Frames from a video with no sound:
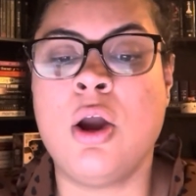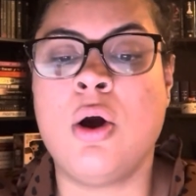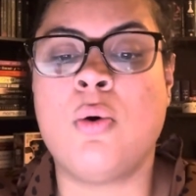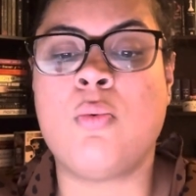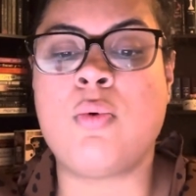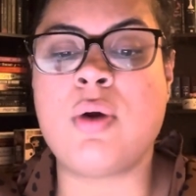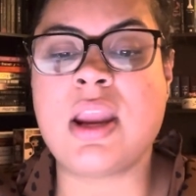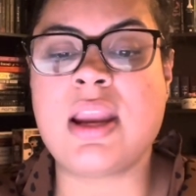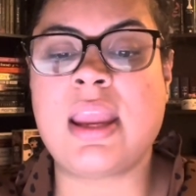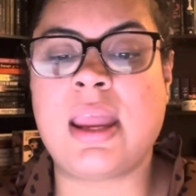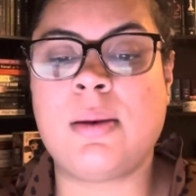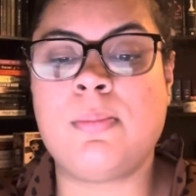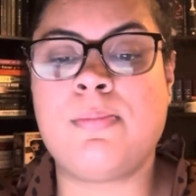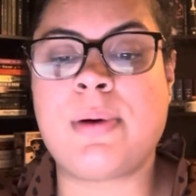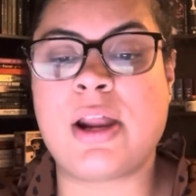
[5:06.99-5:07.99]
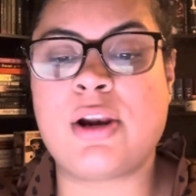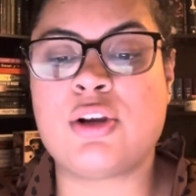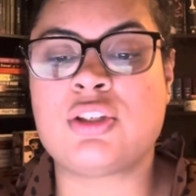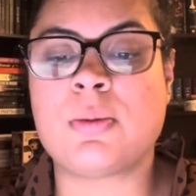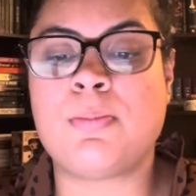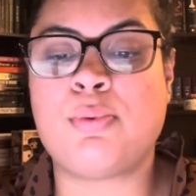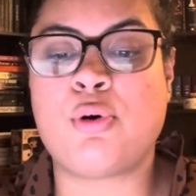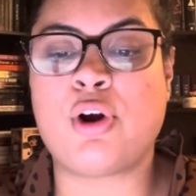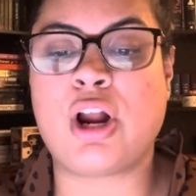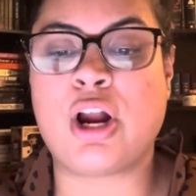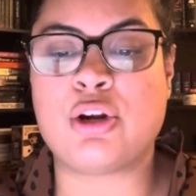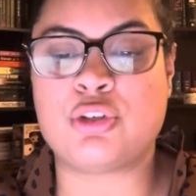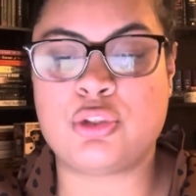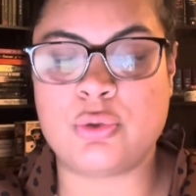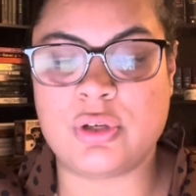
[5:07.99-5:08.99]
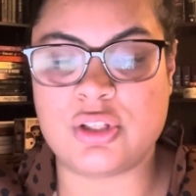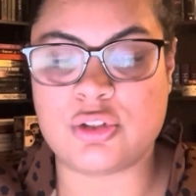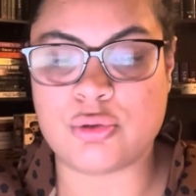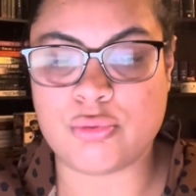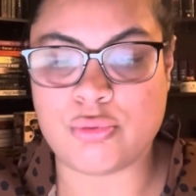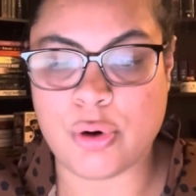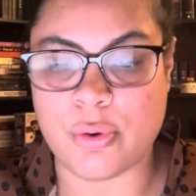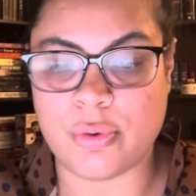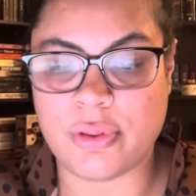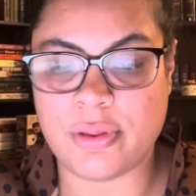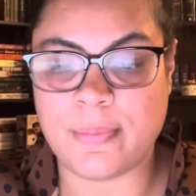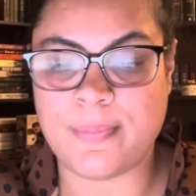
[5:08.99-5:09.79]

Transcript: we can better support our students' growth.